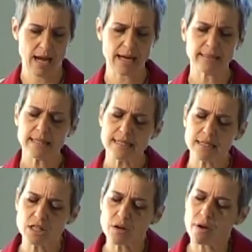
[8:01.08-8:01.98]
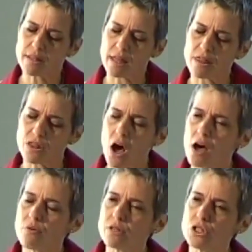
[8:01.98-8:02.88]
I listened to what they
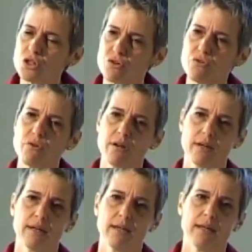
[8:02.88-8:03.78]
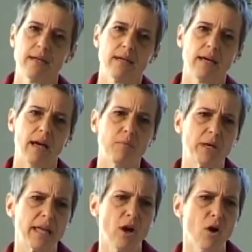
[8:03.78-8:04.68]
thought was true and
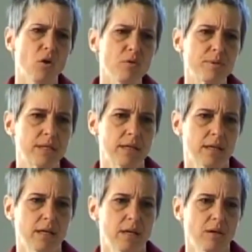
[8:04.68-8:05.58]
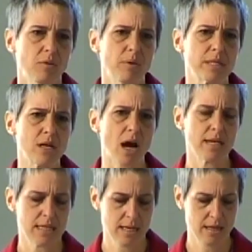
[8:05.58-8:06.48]
what they hoped was
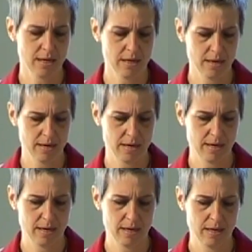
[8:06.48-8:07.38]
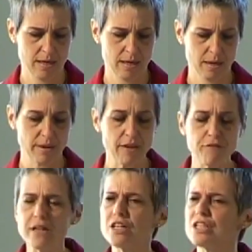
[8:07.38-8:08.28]
not. When they
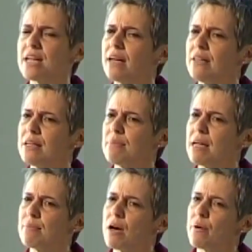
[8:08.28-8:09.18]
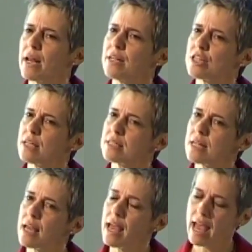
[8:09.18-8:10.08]
finished telling me about what had
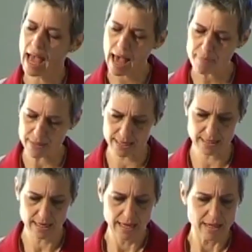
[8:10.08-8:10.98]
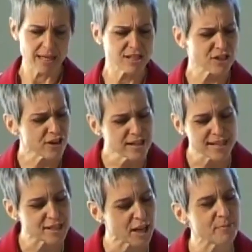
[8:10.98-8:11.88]
just happened, they started
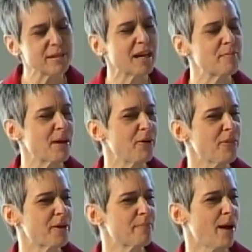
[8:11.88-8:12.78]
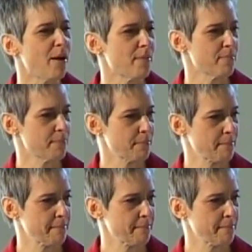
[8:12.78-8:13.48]
to tell me about their mom,